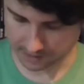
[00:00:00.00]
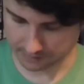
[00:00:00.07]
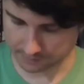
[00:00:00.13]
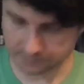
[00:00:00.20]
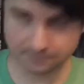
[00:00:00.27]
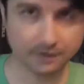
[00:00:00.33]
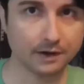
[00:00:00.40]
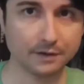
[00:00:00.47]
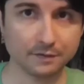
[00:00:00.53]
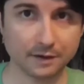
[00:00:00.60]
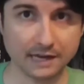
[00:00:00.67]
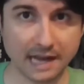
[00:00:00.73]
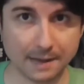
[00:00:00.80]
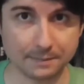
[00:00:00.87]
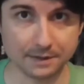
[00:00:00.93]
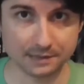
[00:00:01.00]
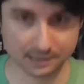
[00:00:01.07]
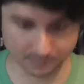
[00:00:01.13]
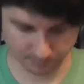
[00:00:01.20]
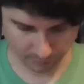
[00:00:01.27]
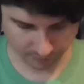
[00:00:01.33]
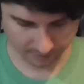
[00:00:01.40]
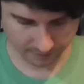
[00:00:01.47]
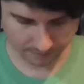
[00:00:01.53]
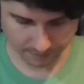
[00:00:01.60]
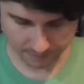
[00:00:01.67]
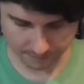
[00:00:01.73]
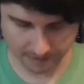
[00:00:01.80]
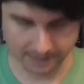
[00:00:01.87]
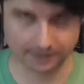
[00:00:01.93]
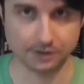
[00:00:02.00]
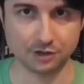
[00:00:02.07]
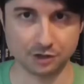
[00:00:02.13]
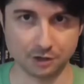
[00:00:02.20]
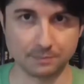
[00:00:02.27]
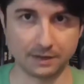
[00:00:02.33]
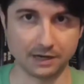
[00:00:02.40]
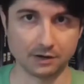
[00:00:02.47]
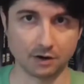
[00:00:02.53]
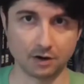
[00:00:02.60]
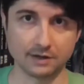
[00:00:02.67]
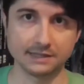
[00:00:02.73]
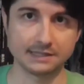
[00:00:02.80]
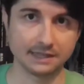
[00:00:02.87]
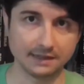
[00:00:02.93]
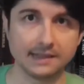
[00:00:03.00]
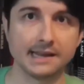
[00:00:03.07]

and I was very, very happy to support them by buying the shirt by an artist that